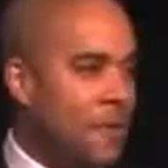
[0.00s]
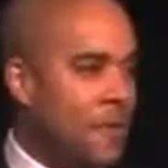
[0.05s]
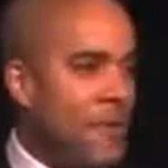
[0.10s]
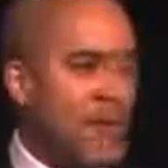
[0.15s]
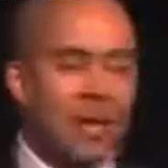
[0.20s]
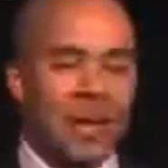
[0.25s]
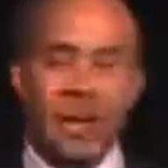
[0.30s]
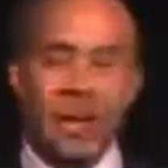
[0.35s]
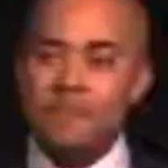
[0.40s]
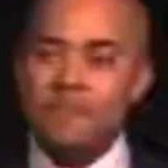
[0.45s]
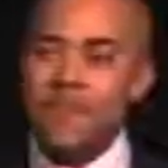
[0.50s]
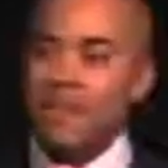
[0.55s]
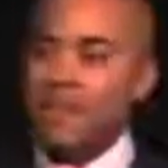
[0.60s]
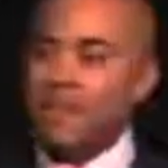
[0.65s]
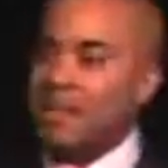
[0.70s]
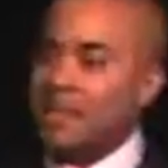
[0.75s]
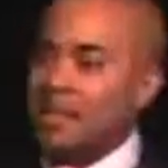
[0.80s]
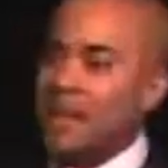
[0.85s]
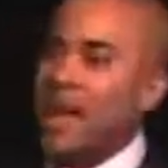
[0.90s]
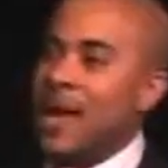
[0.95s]
in a
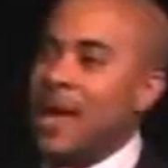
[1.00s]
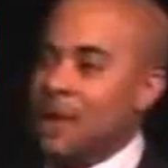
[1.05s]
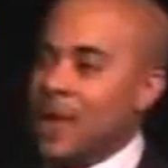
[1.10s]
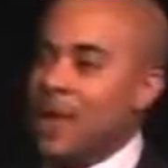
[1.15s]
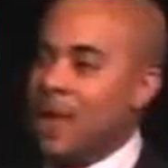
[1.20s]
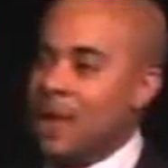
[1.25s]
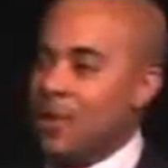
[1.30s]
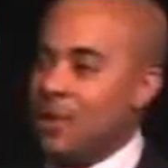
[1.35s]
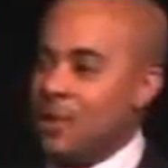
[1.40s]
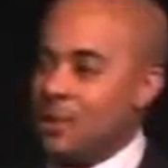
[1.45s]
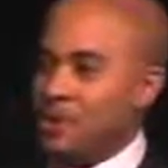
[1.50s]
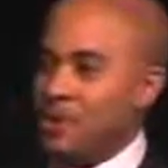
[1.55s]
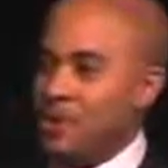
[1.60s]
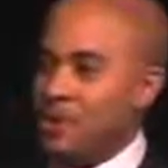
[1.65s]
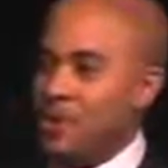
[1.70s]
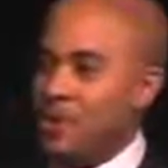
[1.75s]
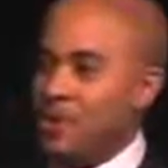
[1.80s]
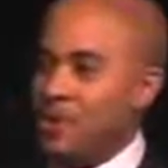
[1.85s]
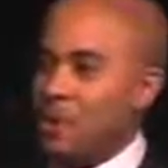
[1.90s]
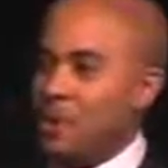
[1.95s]
business like ours,
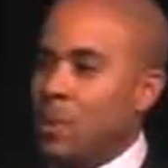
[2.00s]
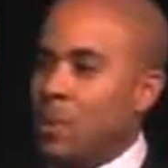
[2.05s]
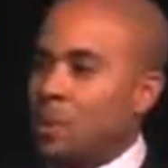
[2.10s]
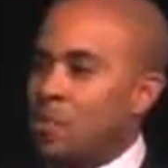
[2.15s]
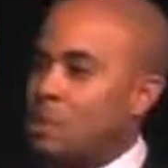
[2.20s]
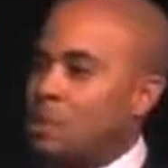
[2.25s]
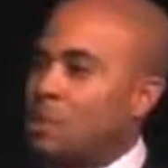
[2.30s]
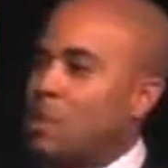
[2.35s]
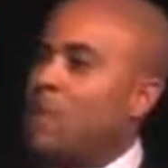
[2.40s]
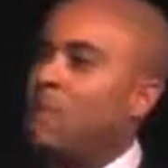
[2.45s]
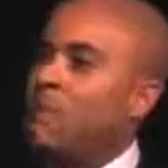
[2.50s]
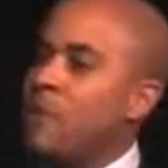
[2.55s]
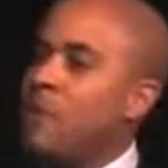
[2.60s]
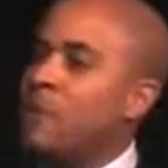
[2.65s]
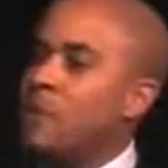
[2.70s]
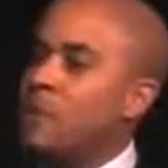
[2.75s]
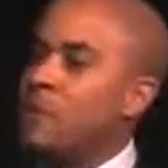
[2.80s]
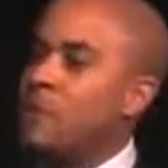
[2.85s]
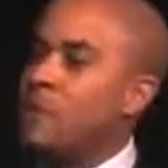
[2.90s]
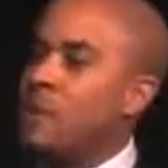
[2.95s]
what's so
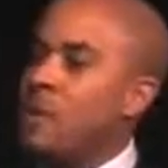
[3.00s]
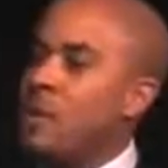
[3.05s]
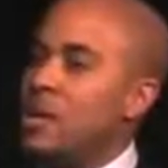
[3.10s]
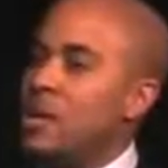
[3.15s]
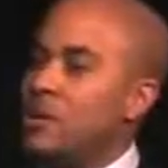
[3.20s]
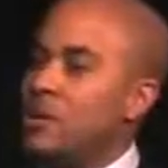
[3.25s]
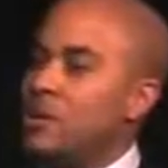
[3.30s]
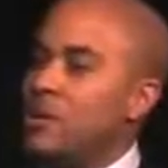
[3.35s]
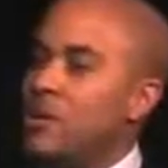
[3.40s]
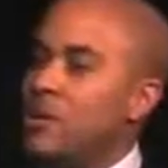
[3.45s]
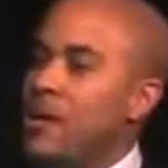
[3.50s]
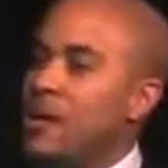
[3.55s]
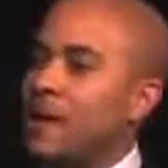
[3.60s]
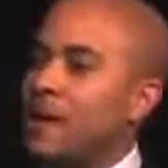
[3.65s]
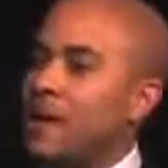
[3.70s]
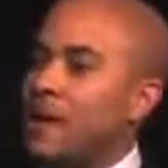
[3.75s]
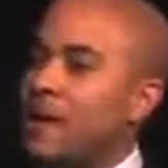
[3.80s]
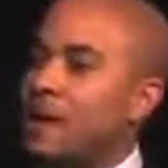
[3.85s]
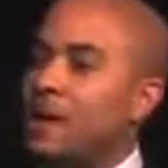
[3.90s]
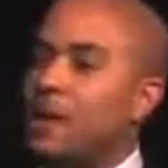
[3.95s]
very unique is the
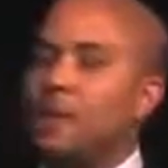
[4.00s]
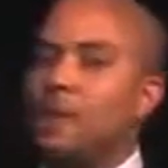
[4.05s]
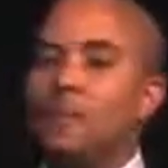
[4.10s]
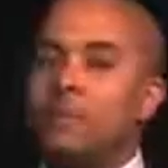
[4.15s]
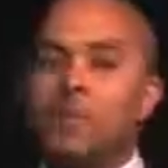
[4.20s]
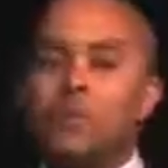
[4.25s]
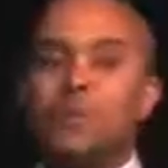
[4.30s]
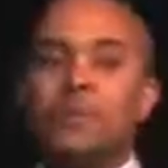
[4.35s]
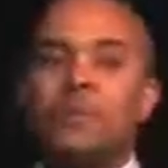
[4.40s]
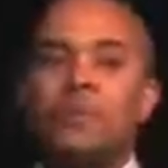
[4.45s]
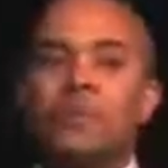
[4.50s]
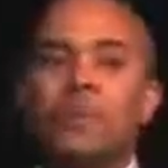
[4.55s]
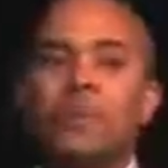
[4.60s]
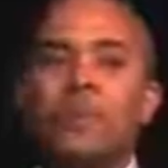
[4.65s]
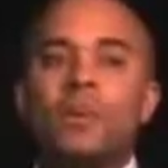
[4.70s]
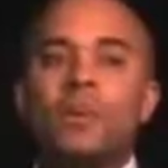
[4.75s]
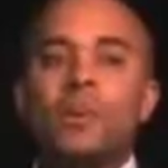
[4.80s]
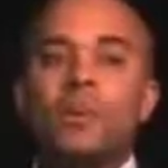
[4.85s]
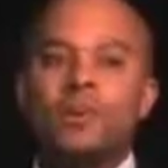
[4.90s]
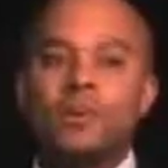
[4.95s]
fact that the computer
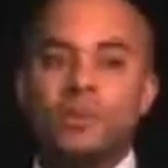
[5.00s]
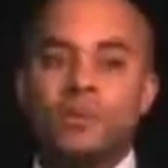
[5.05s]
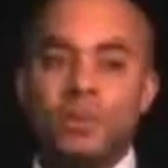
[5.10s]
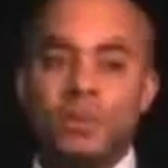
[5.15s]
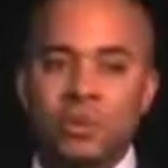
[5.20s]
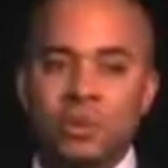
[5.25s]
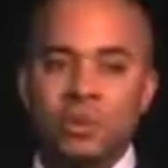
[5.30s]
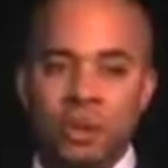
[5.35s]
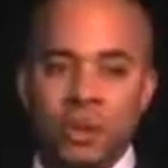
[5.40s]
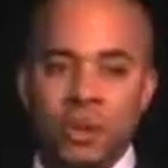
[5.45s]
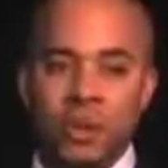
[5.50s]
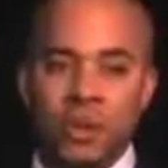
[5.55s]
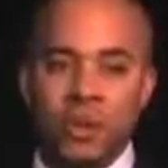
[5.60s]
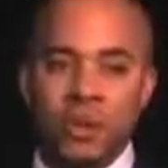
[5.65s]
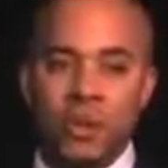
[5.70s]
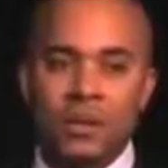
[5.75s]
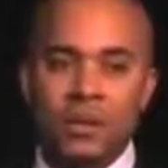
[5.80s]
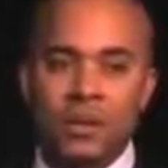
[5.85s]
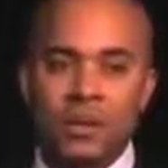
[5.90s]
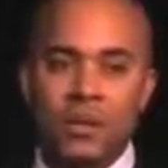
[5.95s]
promotes you.
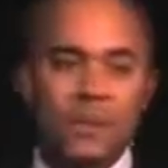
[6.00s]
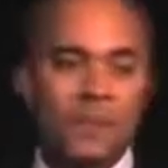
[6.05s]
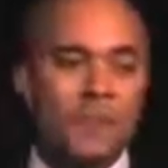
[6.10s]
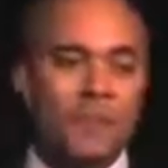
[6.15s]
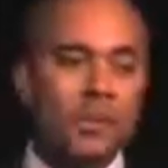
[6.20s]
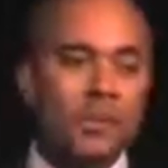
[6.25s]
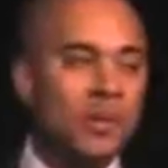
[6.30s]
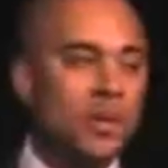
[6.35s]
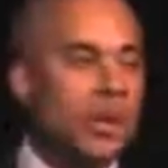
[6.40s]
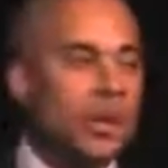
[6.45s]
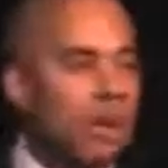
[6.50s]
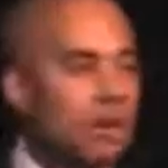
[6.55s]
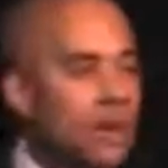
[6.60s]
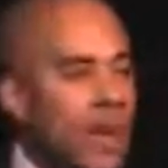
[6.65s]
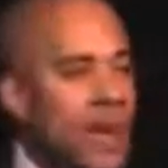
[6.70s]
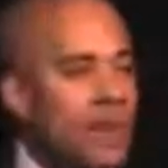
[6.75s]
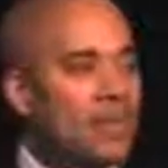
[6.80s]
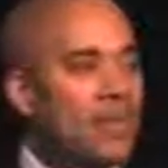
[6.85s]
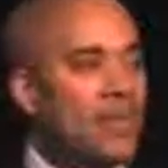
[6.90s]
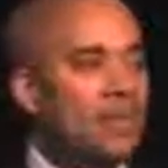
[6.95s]
Now, people hear
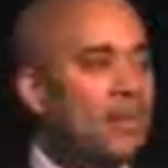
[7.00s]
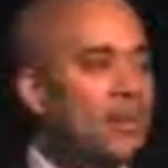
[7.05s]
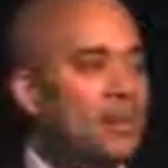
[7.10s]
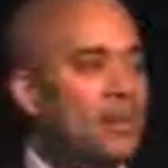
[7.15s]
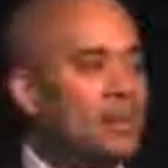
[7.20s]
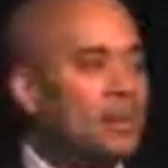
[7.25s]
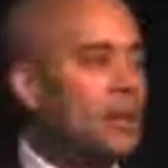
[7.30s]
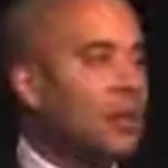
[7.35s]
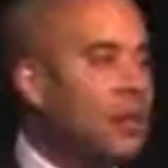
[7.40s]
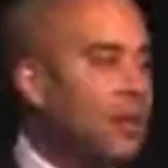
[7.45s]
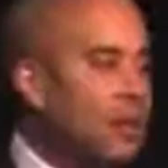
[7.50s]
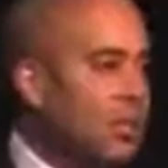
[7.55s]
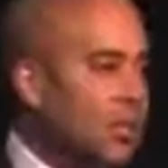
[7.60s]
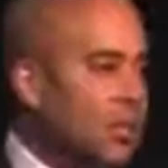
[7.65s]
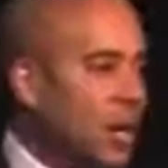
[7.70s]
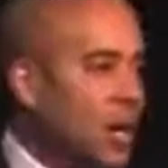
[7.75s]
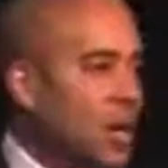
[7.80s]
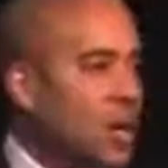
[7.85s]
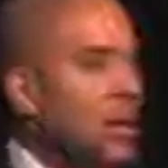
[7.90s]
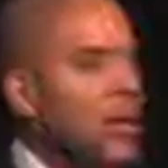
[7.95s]
that and they think it's a
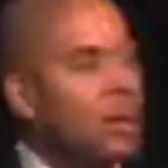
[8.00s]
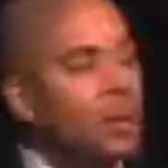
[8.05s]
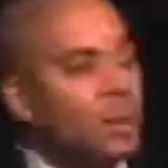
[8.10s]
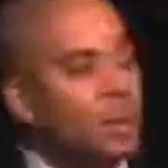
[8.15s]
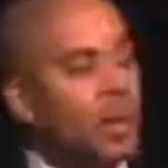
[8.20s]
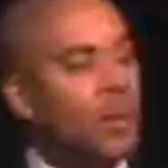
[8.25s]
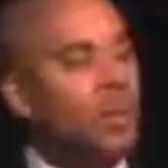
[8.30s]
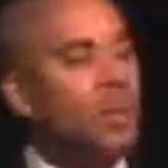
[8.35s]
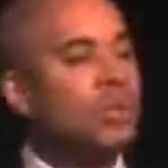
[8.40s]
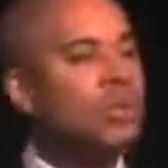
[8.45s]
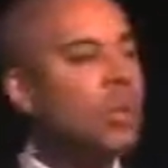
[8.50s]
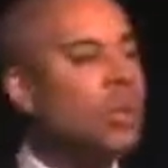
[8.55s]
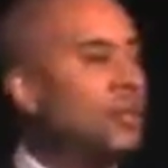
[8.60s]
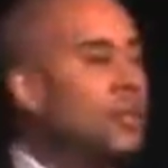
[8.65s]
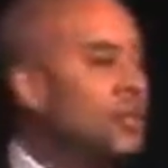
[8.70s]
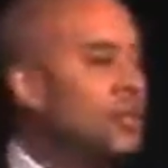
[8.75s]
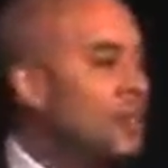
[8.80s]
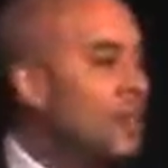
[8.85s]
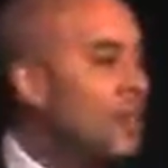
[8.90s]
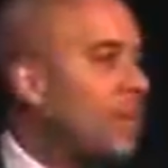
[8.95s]
cliche, but I want you to
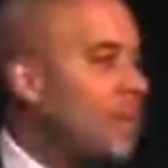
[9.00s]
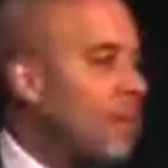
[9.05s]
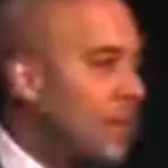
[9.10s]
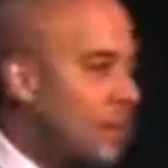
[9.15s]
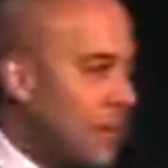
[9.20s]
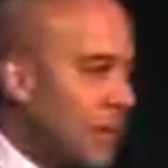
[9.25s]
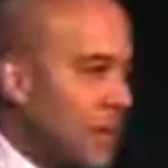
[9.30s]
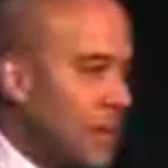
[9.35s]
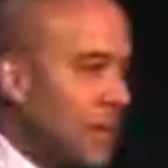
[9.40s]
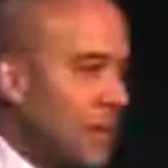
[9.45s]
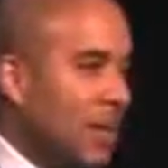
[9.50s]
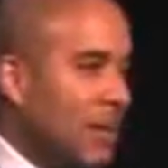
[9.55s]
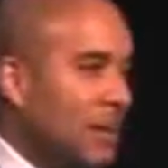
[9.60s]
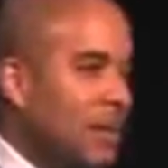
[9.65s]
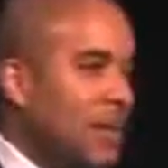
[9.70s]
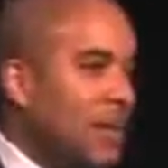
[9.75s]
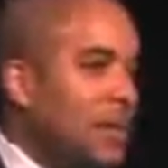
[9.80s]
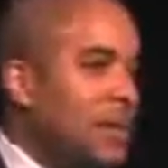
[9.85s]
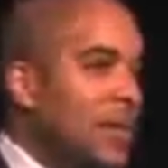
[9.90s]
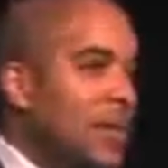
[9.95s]
understand what I mean.
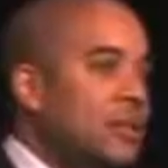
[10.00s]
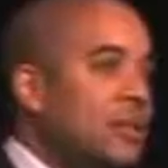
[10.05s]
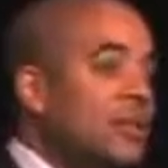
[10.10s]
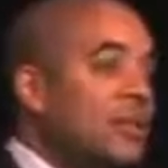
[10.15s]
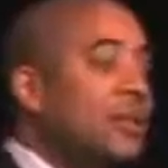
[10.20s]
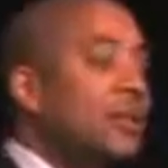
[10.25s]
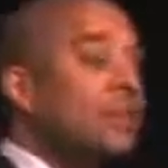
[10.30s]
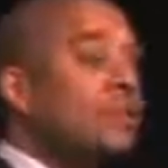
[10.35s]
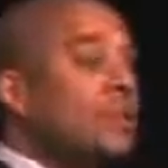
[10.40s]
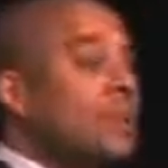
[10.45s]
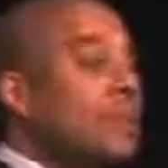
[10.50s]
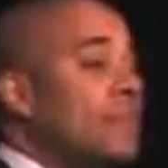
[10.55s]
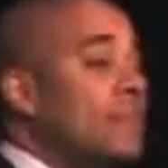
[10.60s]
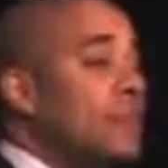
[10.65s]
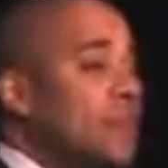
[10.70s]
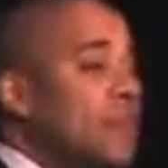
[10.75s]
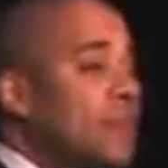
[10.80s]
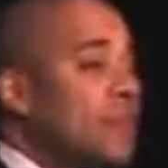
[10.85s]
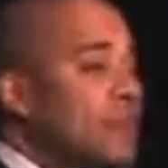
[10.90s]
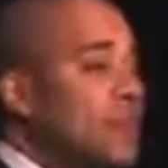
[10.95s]
That just simply
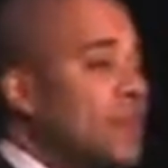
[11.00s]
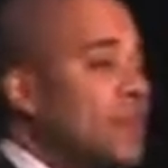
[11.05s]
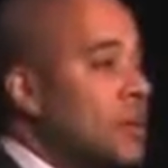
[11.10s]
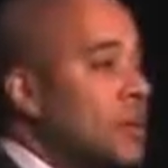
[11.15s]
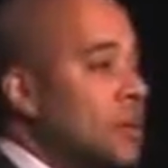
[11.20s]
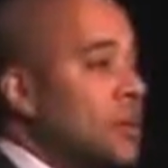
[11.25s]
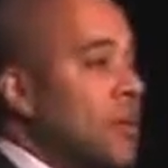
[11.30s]
means